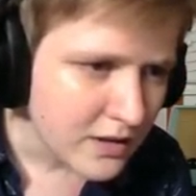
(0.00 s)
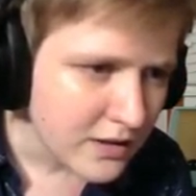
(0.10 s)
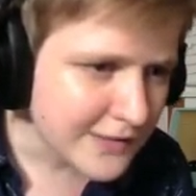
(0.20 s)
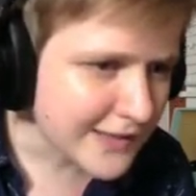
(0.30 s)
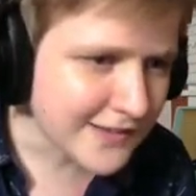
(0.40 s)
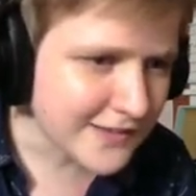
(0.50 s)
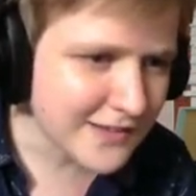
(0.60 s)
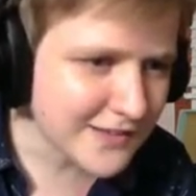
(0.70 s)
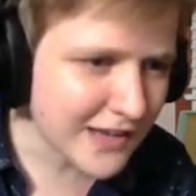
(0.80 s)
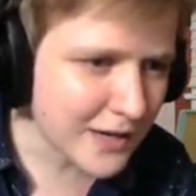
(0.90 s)
Quick, this has,
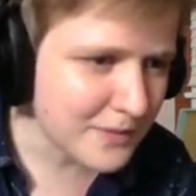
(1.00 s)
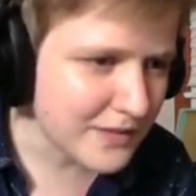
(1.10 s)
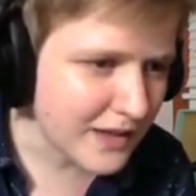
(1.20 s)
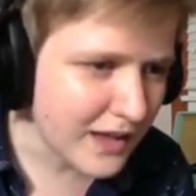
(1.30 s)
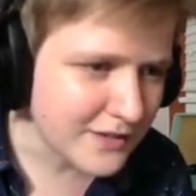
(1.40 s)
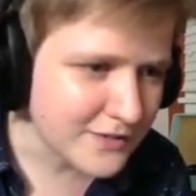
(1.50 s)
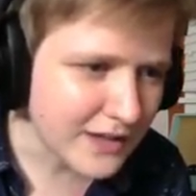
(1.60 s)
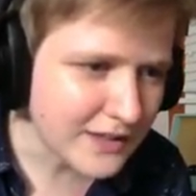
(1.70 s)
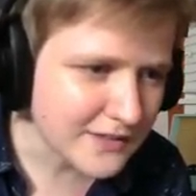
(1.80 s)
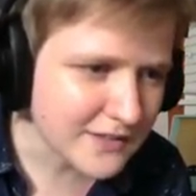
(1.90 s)
this has got to be the end,
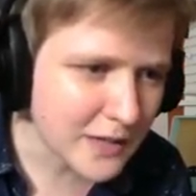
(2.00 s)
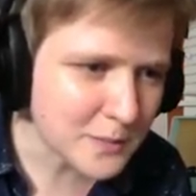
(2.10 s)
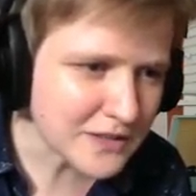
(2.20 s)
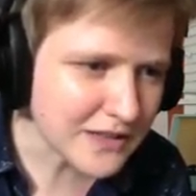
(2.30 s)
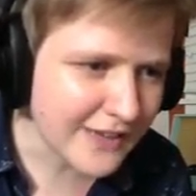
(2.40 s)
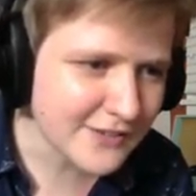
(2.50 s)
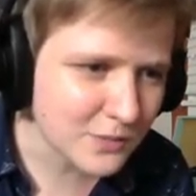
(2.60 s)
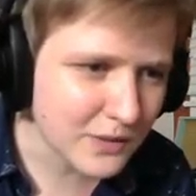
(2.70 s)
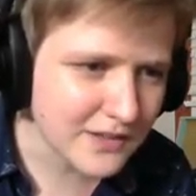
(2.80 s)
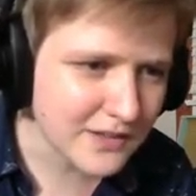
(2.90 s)
right? It's got to be the last
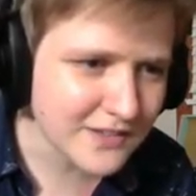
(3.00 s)
one because